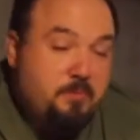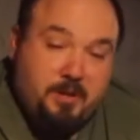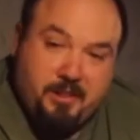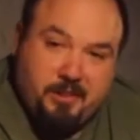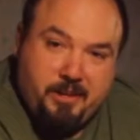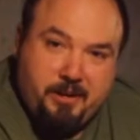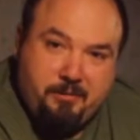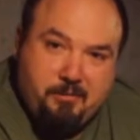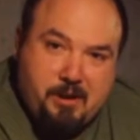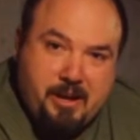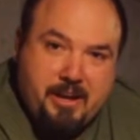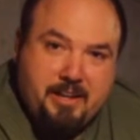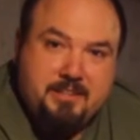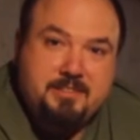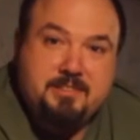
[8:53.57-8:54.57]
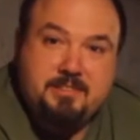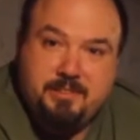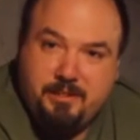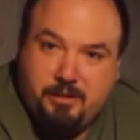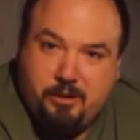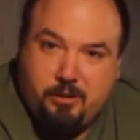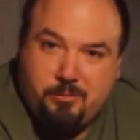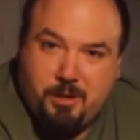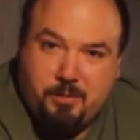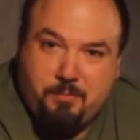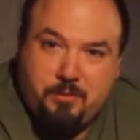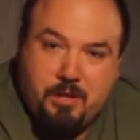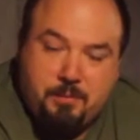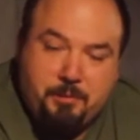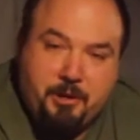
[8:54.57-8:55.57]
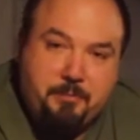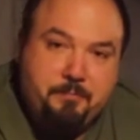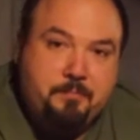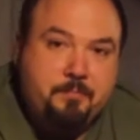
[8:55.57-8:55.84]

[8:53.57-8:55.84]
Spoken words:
my light racks and all my plumbing.